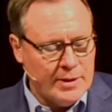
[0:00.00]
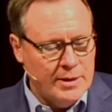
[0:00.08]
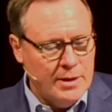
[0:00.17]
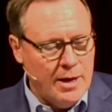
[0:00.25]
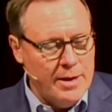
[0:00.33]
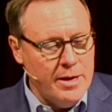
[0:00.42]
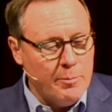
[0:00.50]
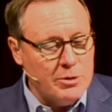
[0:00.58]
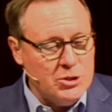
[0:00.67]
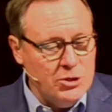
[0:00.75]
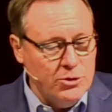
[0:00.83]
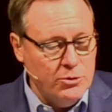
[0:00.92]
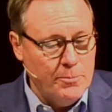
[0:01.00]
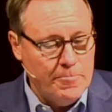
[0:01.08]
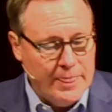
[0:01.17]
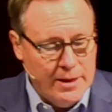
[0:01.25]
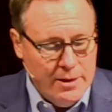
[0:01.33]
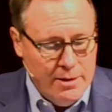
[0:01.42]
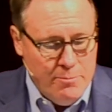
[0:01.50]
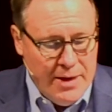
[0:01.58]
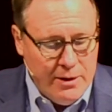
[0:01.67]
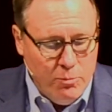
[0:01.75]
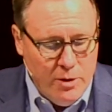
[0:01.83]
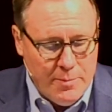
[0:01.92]
Uh, number two,
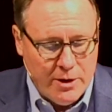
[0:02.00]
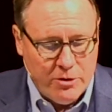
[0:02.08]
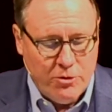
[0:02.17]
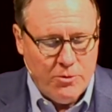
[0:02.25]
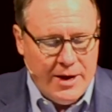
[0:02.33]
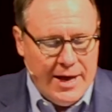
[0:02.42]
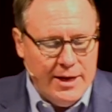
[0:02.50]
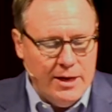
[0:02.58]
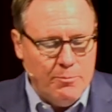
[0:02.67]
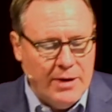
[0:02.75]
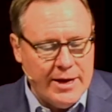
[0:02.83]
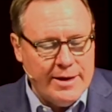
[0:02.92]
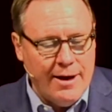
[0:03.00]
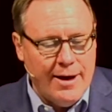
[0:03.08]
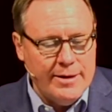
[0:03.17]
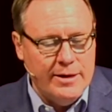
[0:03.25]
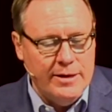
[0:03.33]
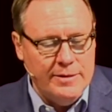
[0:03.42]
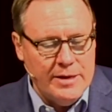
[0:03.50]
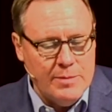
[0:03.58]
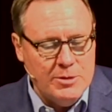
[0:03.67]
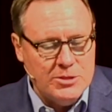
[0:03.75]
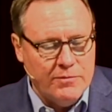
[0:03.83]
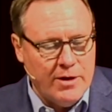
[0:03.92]
men and women are created by God and in the
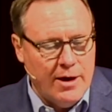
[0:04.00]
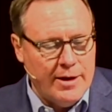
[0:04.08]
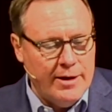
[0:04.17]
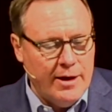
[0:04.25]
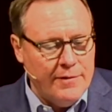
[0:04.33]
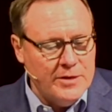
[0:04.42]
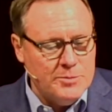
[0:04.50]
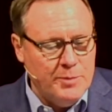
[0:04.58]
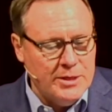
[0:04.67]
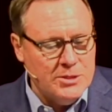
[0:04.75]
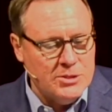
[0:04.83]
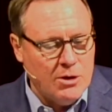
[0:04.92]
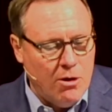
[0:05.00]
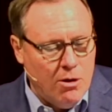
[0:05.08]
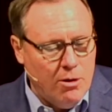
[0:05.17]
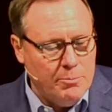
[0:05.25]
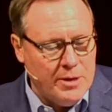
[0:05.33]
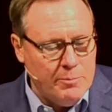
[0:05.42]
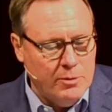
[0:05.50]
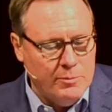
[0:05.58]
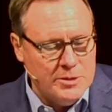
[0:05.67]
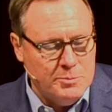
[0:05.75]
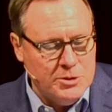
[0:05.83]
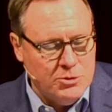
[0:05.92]
image of God, and on this basis, all people
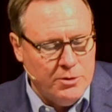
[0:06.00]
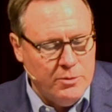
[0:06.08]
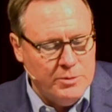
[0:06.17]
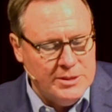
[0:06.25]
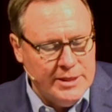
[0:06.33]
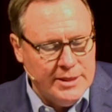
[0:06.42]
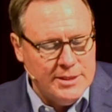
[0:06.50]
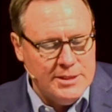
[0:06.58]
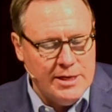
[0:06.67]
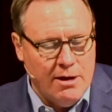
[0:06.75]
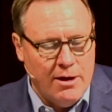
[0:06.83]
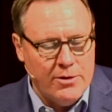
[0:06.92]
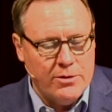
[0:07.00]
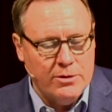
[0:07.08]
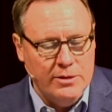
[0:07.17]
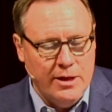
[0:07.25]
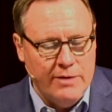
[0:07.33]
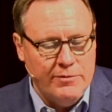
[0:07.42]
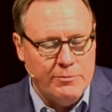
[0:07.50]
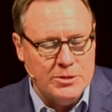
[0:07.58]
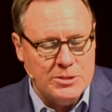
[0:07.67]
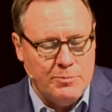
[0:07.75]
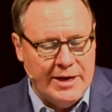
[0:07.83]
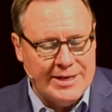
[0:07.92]
must be treated with dignity, honor, love, and
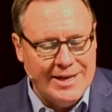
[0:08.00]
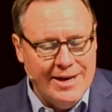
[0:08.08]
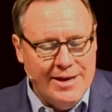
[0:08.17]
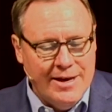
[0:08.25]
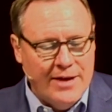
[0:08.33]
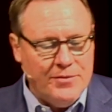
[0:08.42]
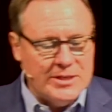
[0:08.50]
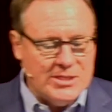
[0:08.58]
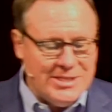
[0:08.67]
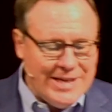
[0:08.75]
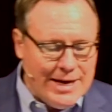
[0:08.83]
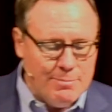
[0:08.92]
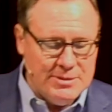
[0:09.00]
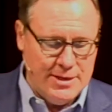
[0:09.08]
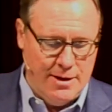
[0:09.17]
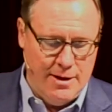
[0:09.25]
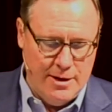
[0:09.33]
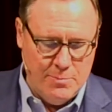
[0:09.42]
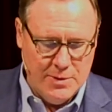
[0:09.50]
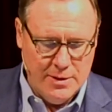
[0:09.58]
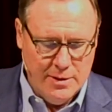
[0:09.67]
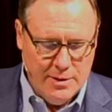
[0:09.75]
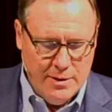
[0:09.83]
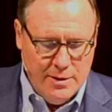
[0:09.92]
respect. At the same time,
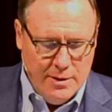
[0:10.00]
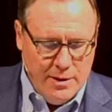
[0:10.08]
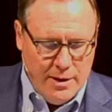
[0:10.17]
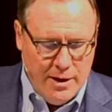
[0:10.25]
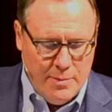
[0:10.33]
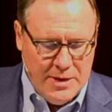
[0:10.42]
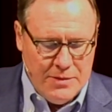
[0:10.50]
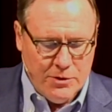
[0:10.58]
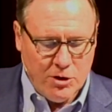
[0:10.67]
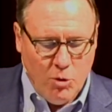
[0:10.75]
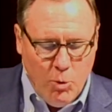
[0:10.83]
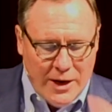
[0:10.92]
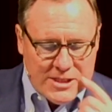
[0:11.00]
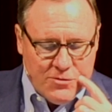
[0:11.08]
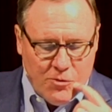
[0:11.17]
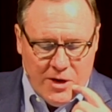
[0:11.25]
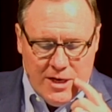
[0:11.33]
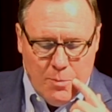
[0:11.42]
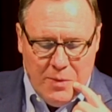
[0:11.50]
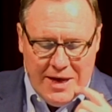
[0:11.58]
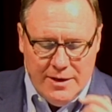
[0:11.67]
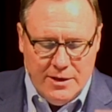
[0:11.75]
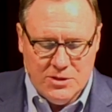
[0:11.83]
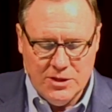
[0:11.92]
um, in their quest for
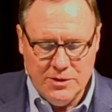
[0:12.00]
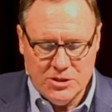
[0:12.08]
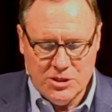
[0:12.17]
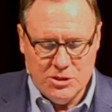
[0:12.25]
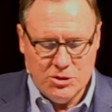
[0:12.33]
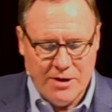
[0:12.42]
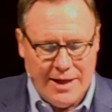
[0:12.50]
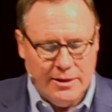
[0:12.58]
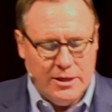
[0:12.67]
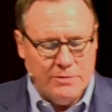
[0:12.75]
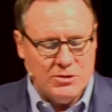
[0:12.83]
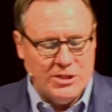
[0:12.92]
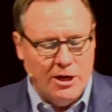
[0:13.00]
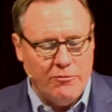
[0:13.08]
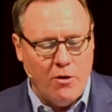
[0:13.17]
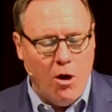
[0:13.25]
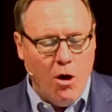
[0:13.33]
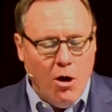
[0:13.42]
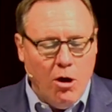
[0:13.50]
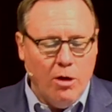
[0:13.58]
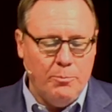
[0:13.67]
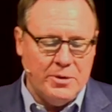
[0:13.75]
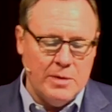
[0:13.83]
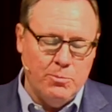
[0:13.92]
independence and the centrality of self, all
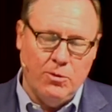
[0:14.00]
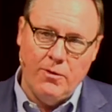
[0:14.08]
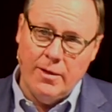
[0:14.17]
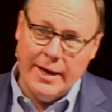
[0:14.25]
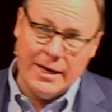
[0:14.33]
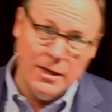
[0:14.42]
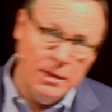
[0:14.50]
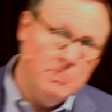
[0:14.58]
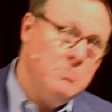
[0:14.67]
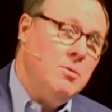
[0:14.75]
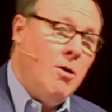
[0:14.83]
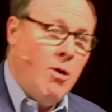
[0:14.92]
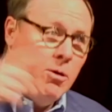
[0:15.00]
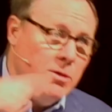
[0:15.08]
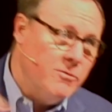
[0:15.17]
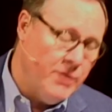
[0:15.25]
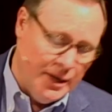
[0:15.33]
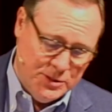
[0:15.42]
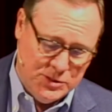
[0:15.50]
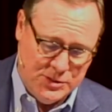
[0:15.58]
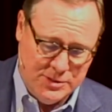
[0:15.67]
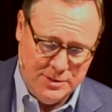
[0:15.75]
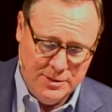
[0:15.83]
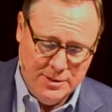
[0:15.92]
people, like all of us,